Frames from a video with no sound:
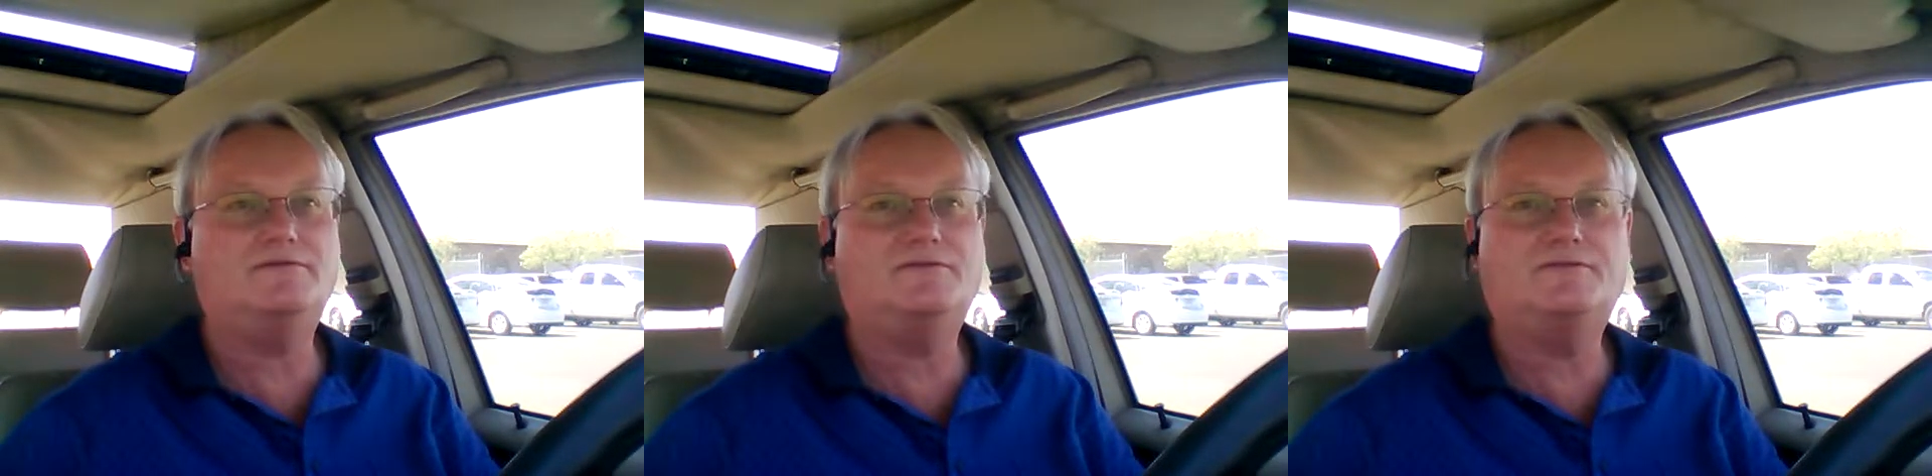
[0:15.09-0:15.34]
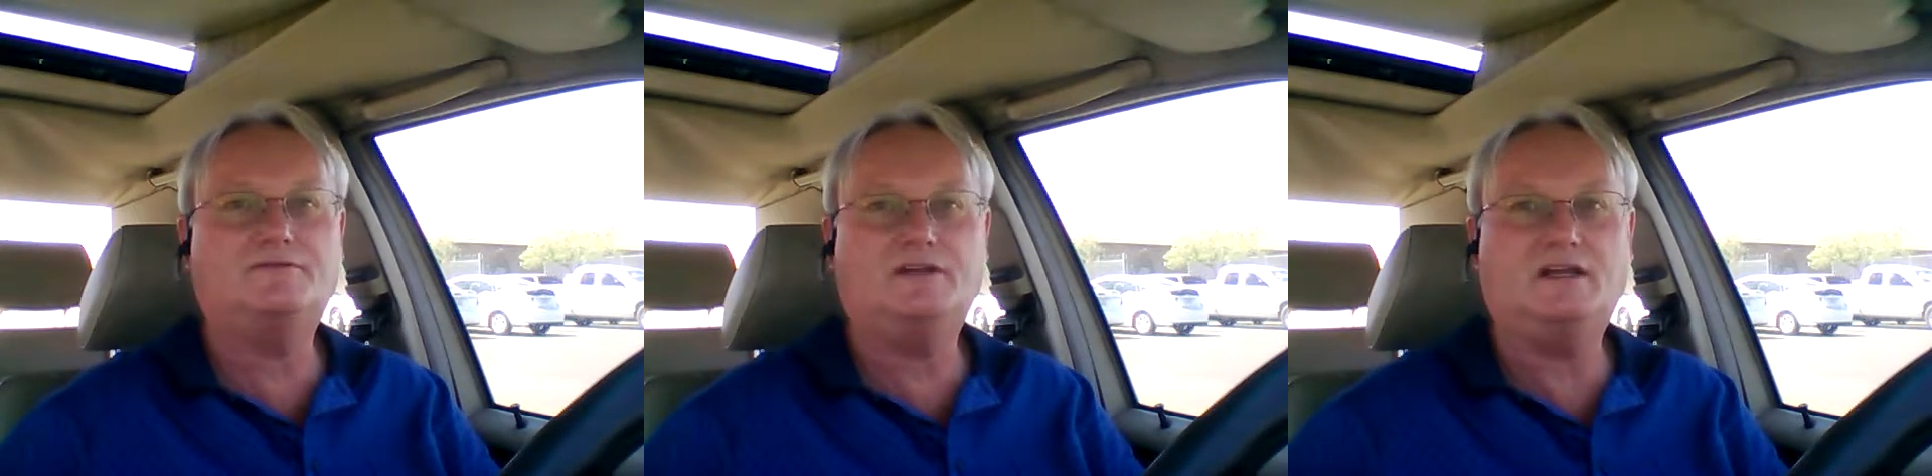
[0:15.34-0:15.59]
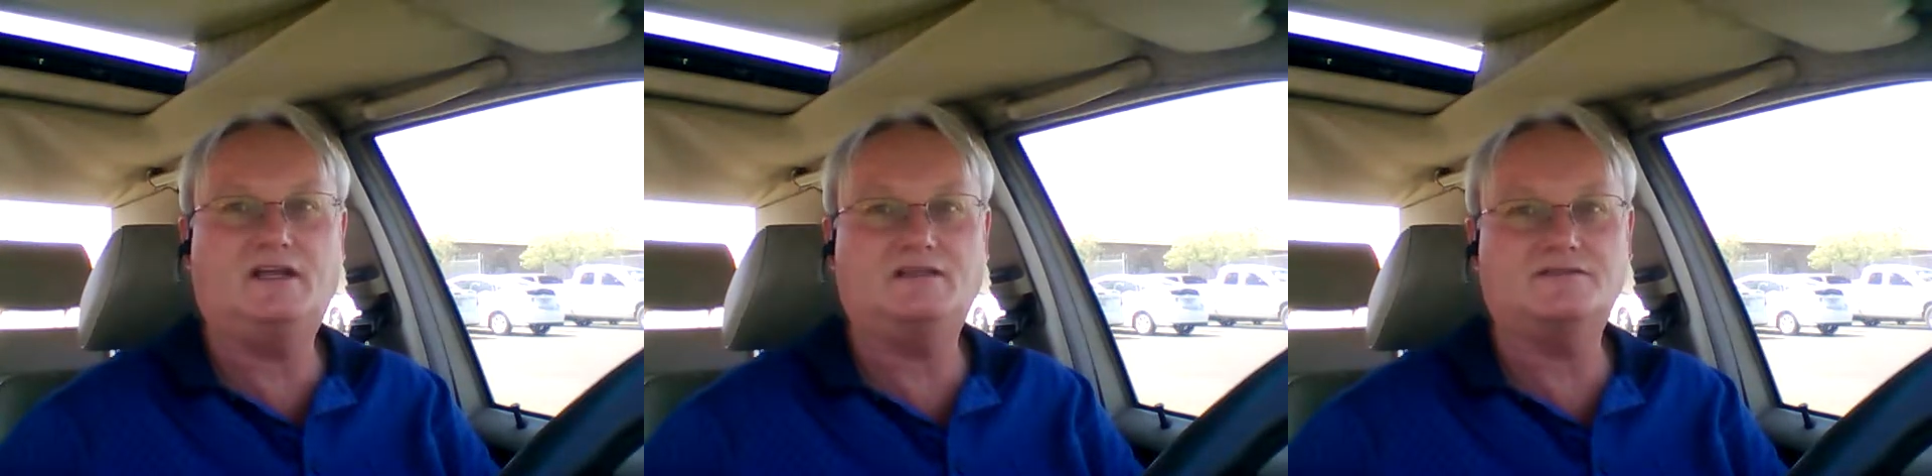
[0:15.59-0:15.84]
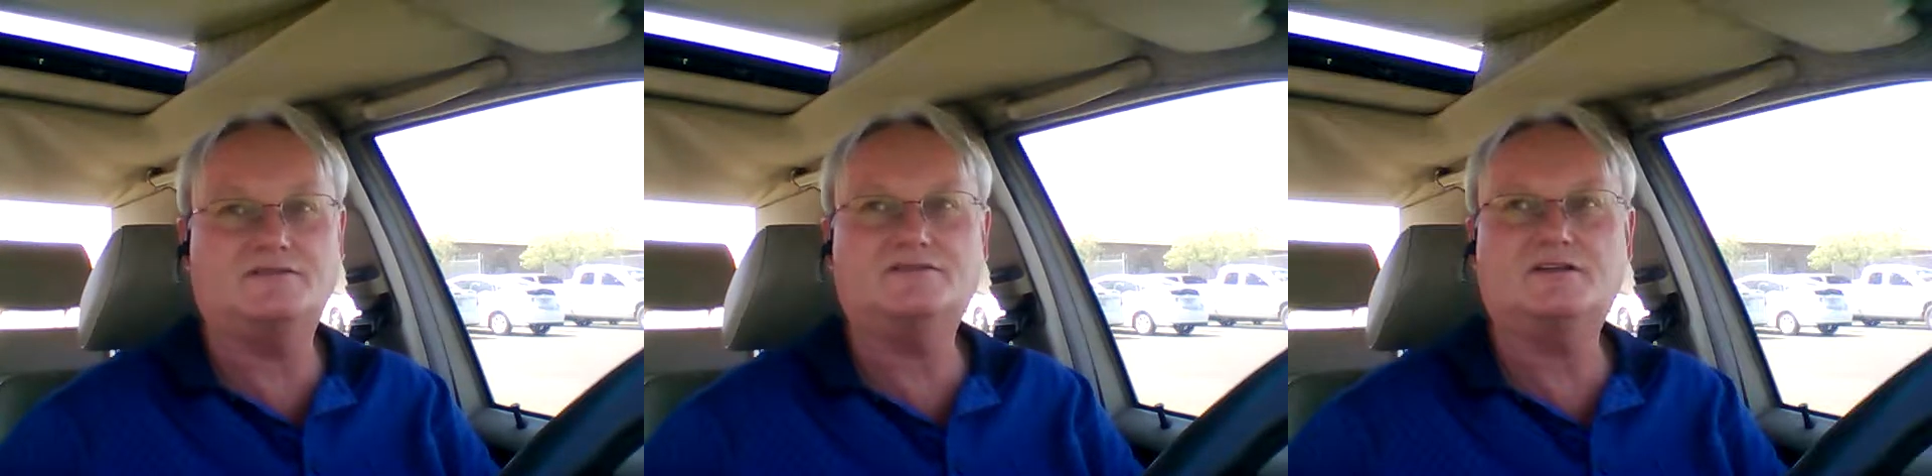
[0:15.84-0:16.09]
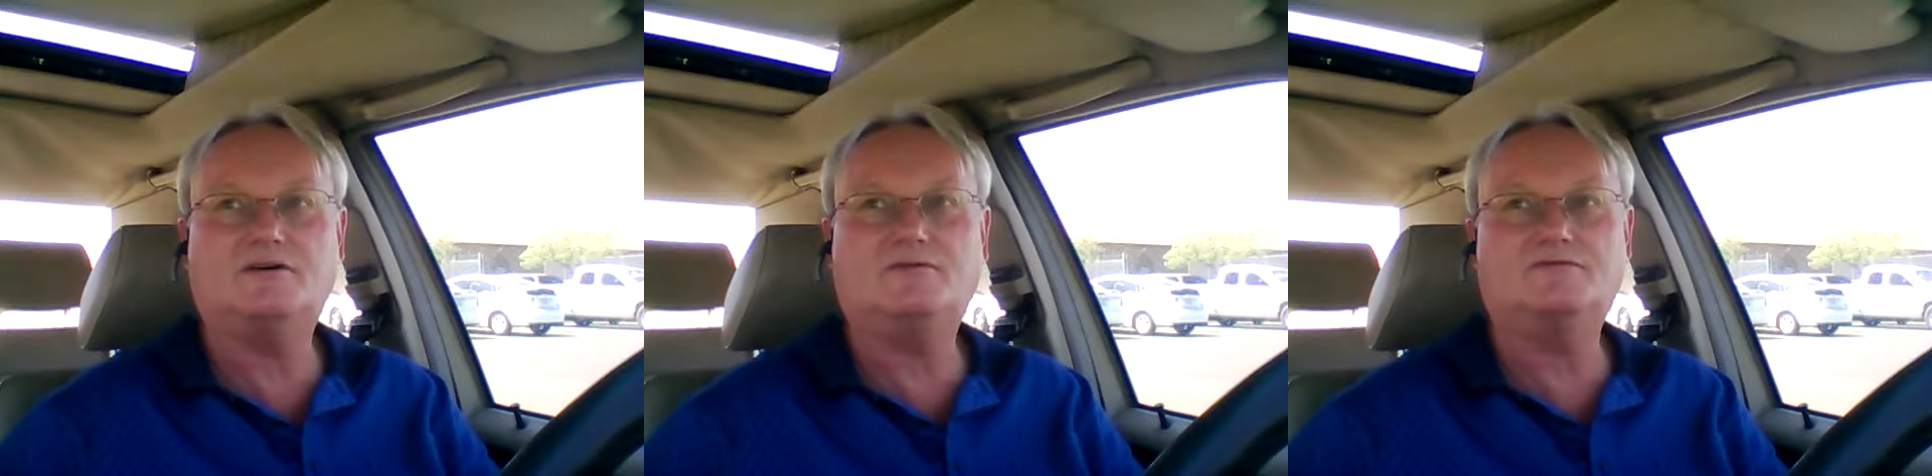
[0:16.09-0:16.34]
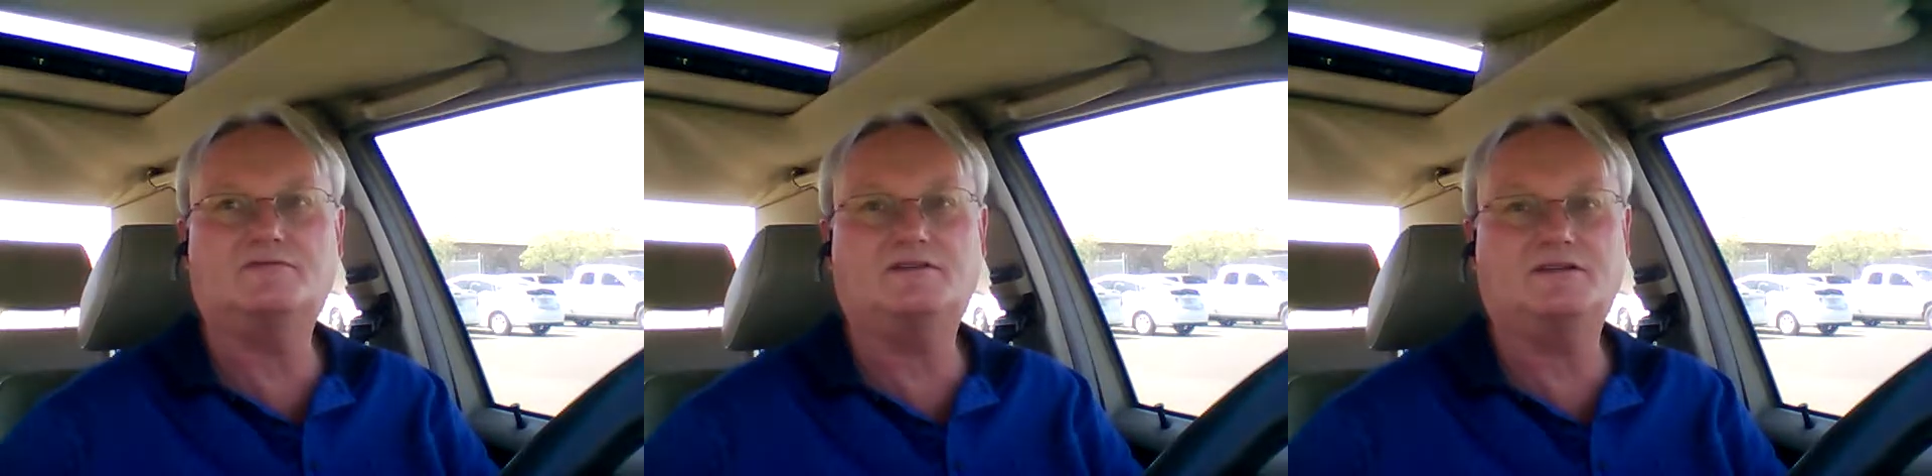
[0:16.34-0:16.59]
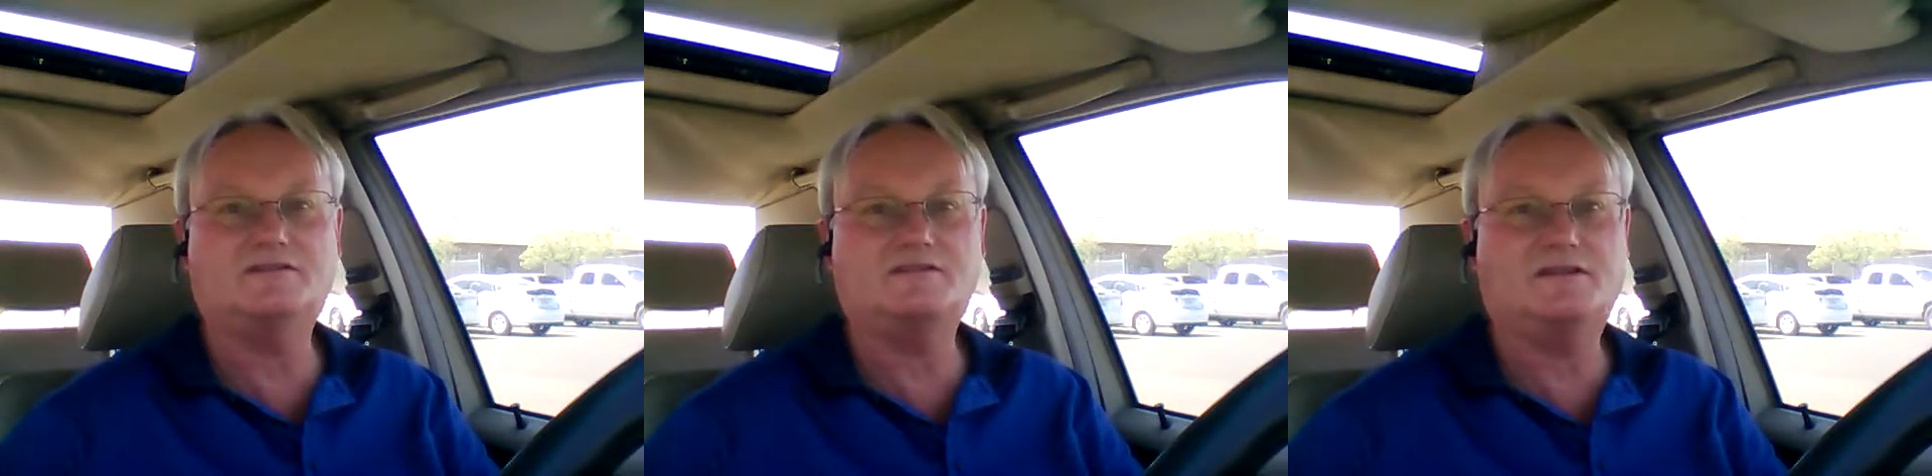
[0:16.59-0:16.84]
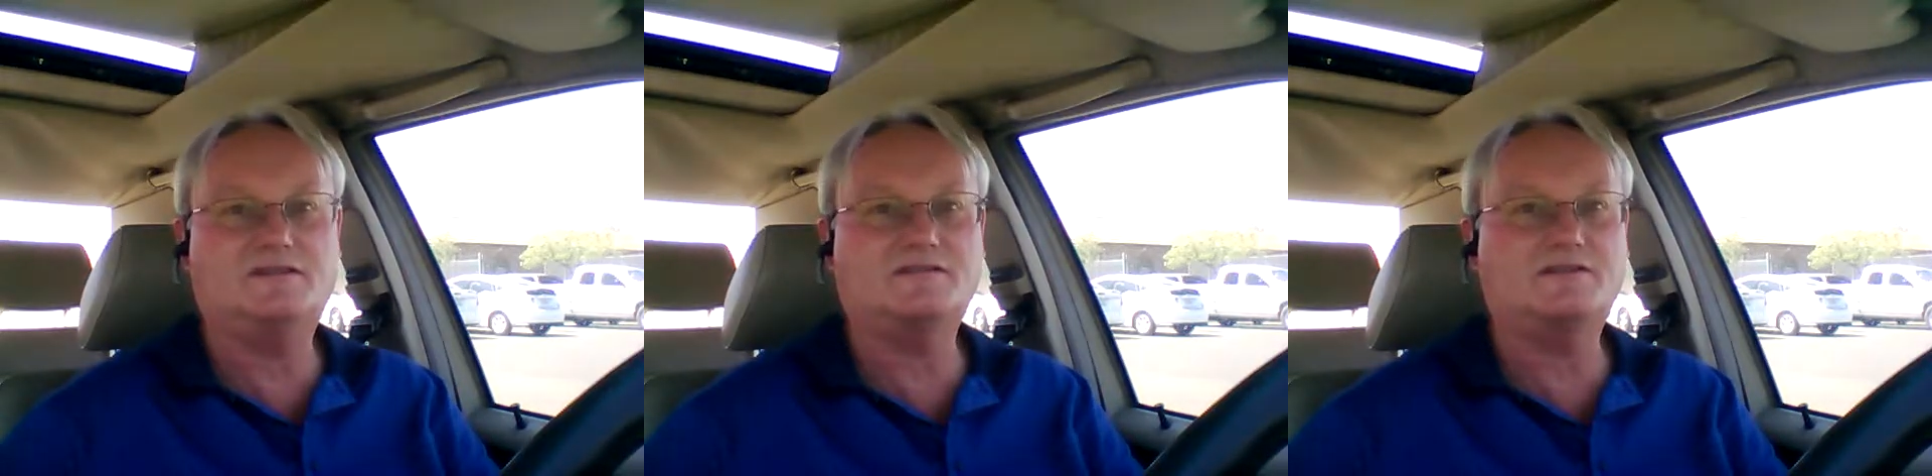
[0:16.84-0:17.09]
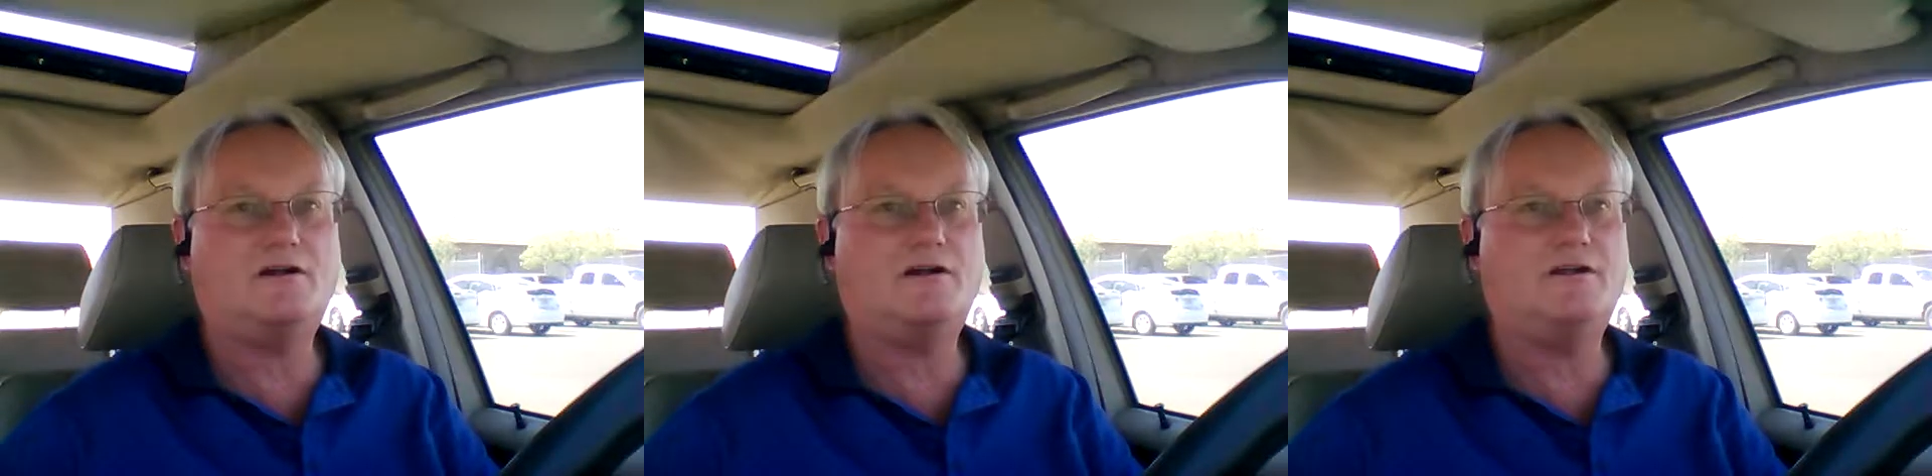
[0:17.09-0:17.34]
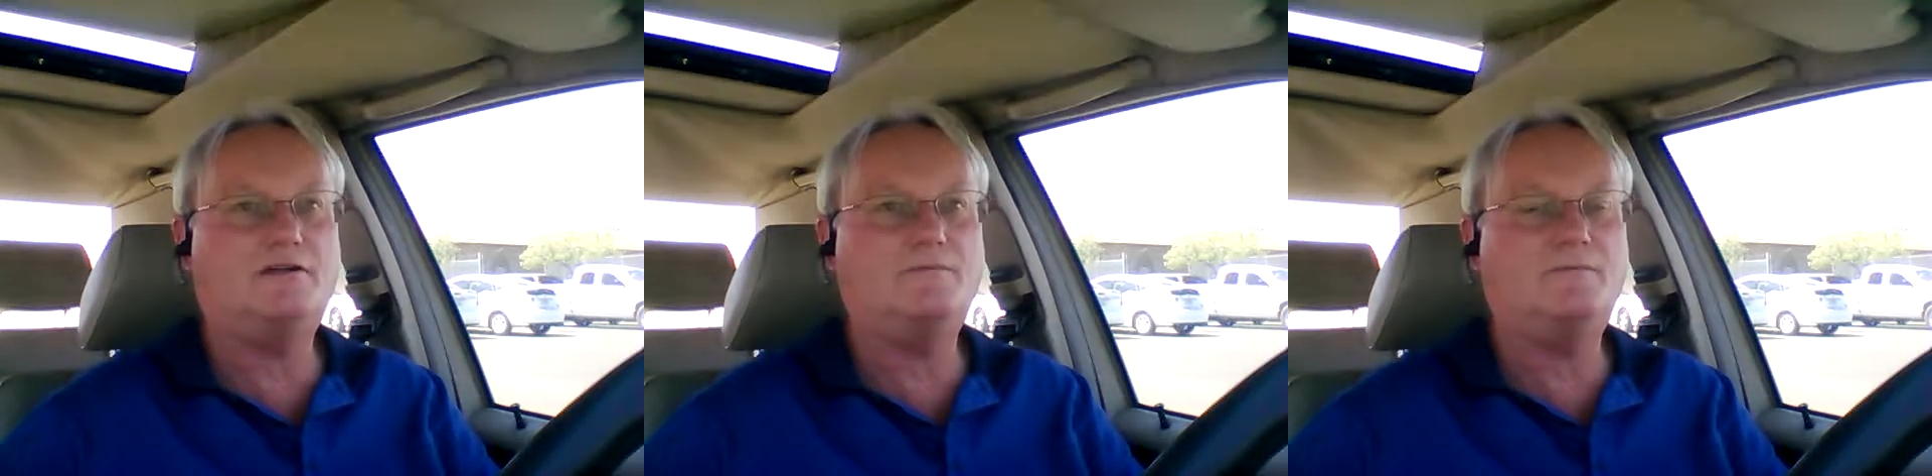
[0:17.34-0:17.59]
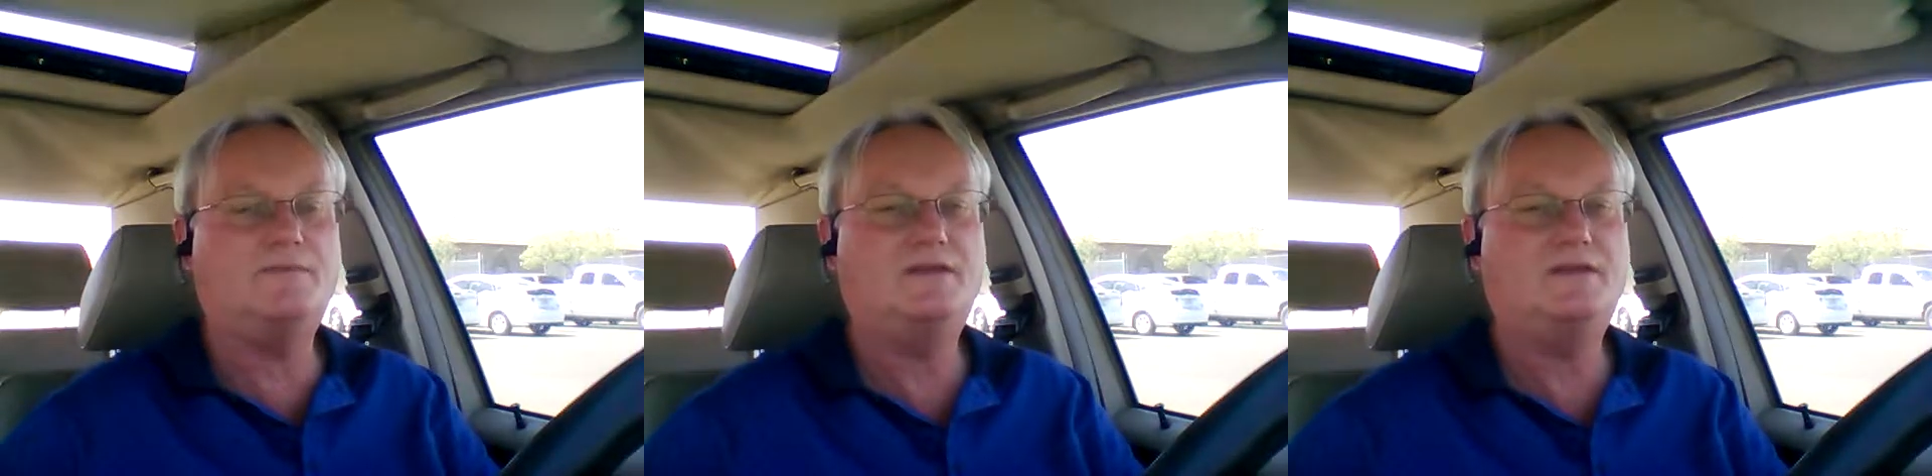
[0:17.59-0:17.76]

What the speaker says: 2 or 3 days or so is when it gets started.